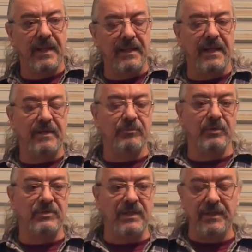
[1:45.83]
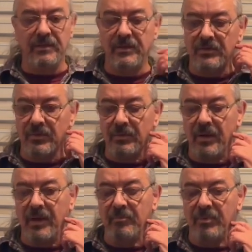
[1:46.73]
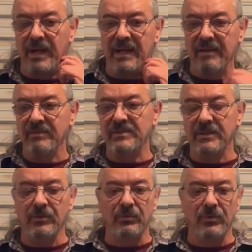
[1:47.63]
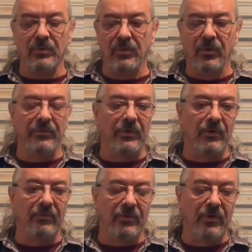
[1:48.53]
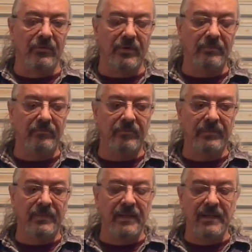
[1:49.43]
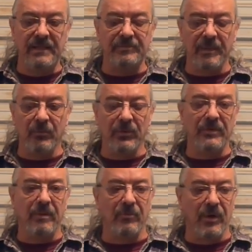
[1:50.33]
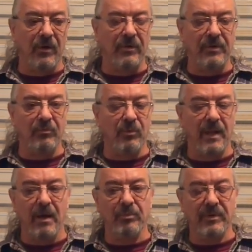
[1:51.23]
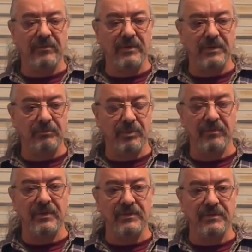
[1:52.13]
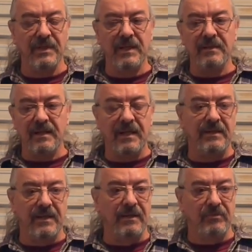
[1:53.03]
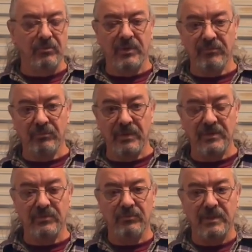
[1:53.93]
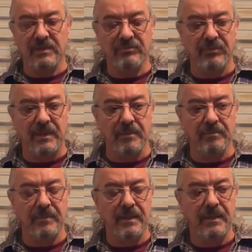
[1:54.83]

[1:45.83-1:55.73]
And then he proceeded to turn around and break every single rule over and over and over. He spent more time grounded and without privileges than he did with his freedom.